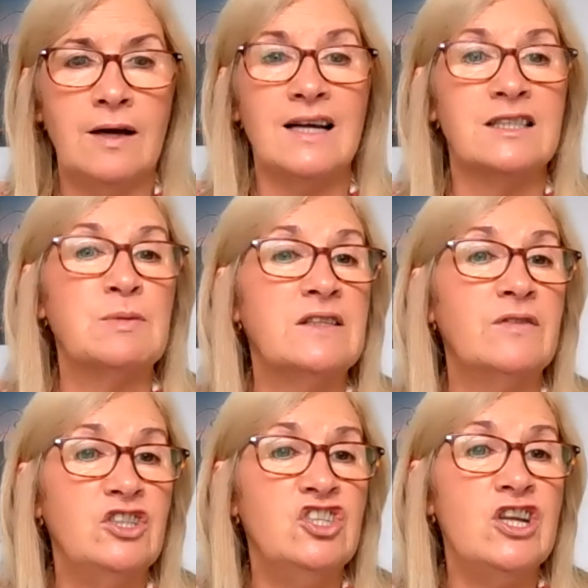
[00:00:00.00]
a
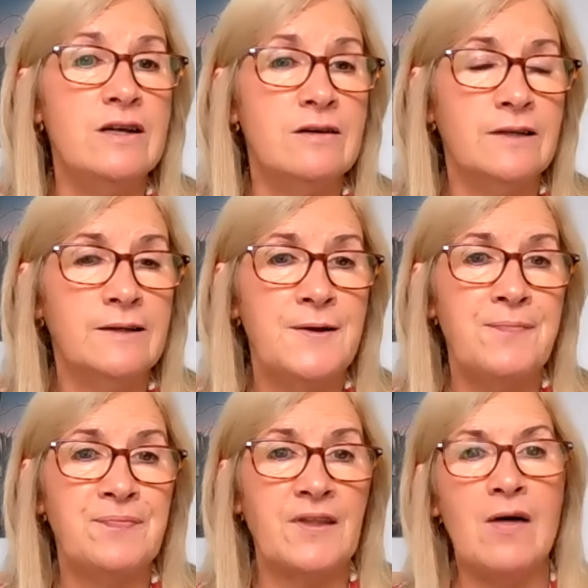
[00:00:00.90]
specific gene,
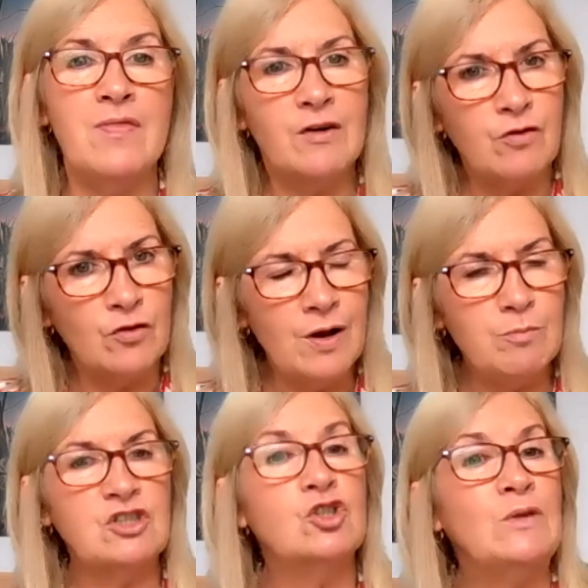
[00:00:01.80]
and therefore the
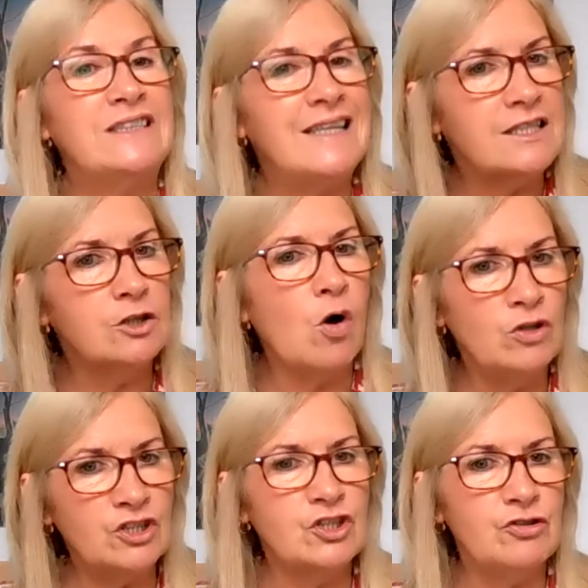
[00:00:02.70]
numbers, so it takes
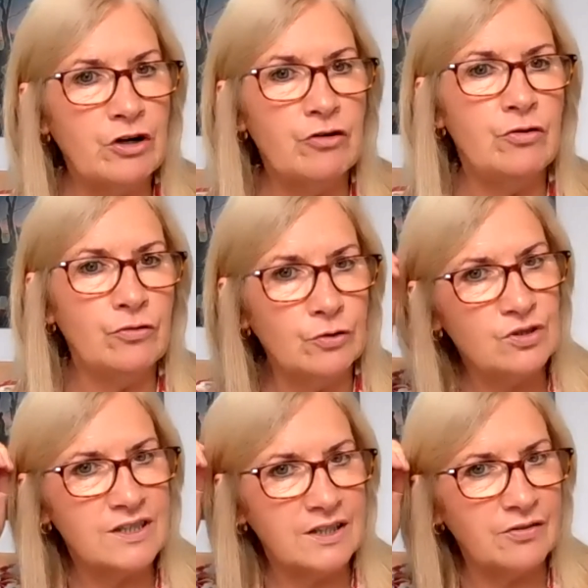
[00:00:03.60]
longer to recruit
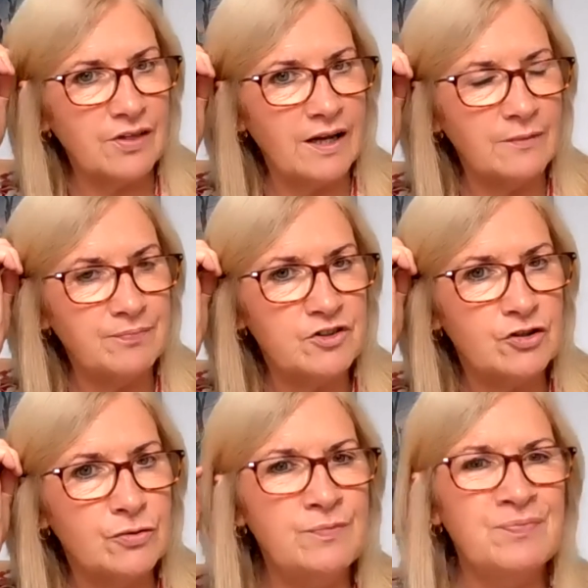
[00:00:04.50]
those kind of thing.
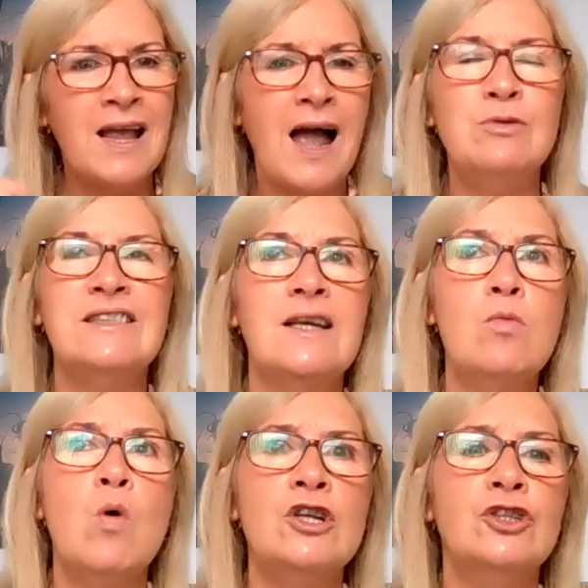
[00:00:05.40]
So I would say
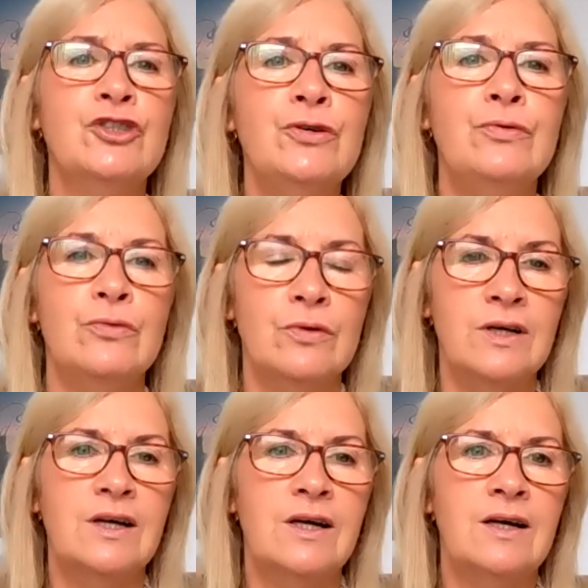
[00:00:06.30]
1 or 2
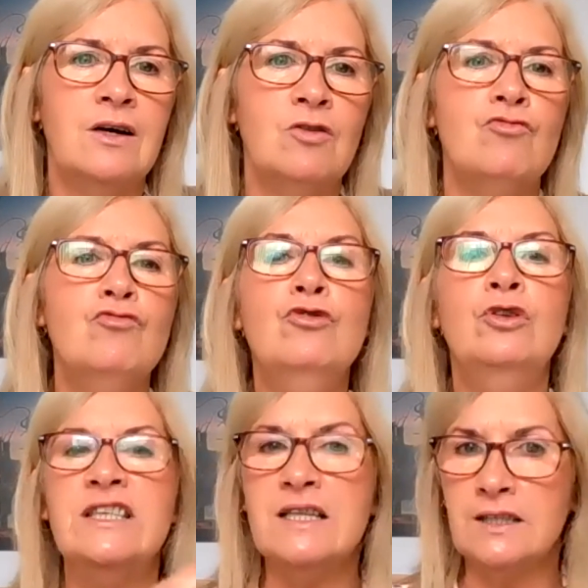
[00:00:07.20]

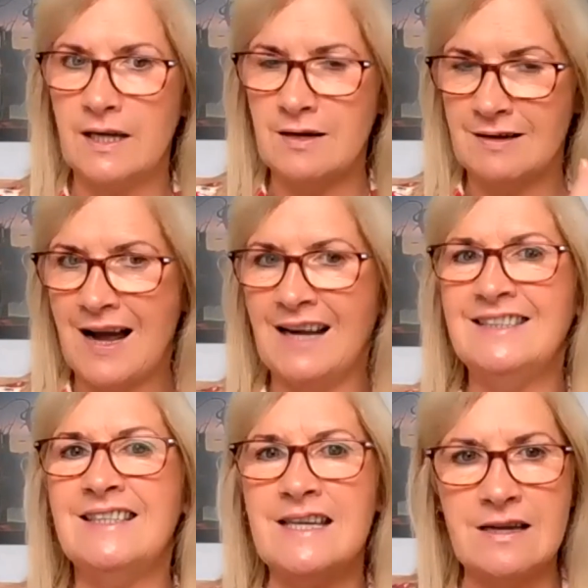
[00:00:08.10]
routinely, I
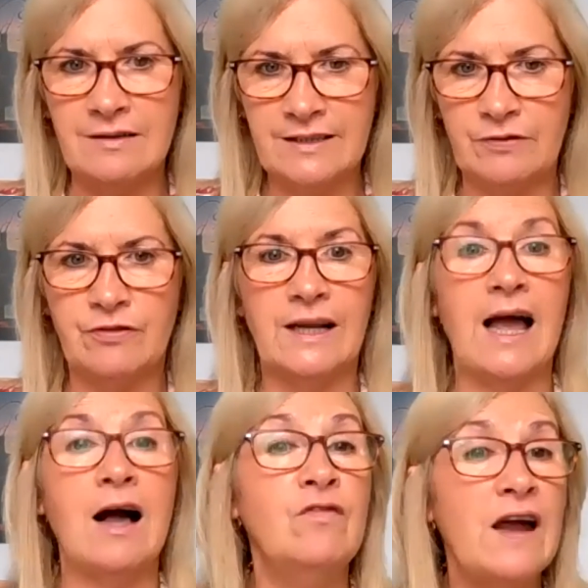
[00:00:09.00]
see differently.
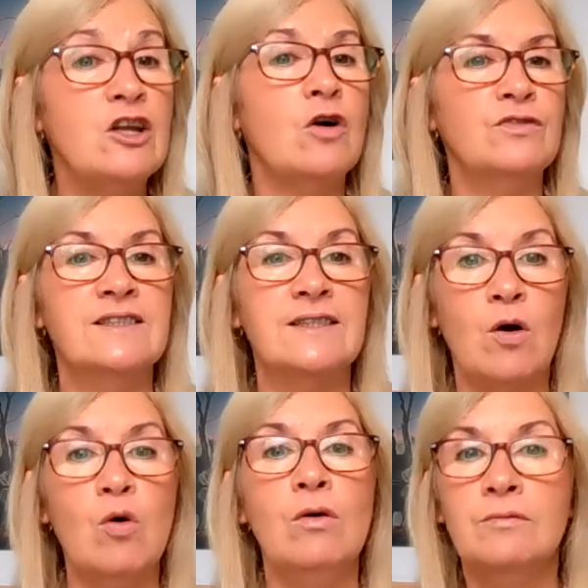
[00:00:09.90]
I'll very often say,
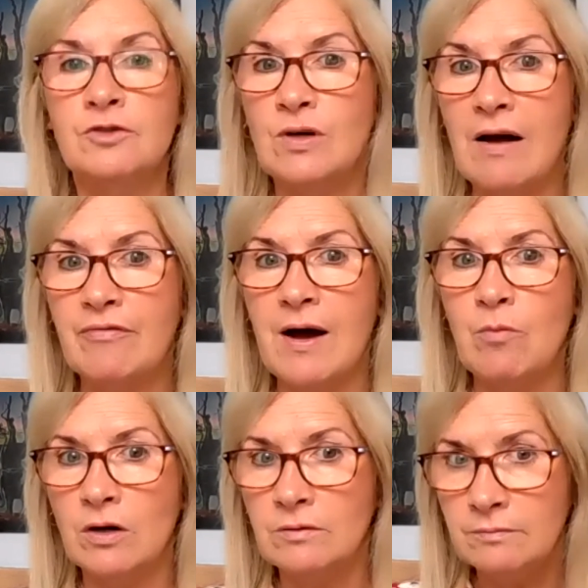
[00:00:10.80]
oh, don't have that
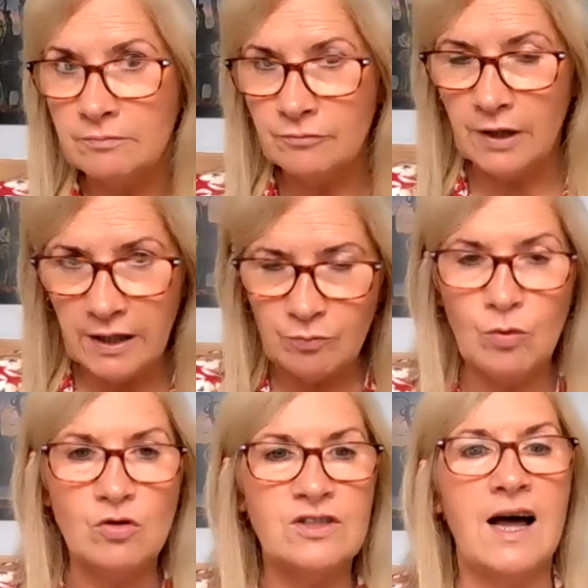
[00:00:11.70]
one, right?
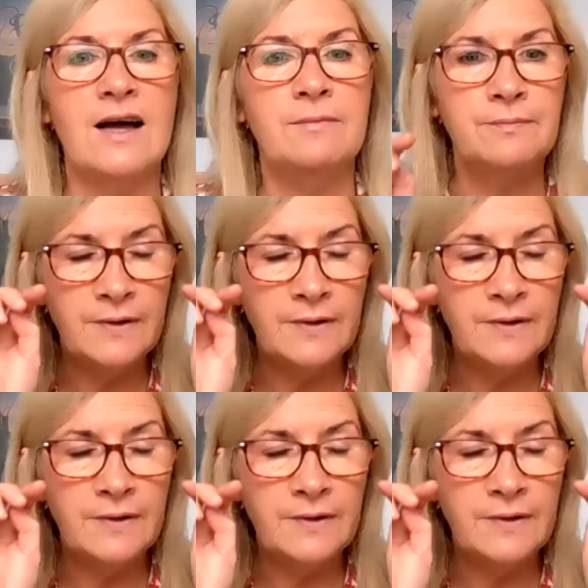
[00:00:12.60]
What's that?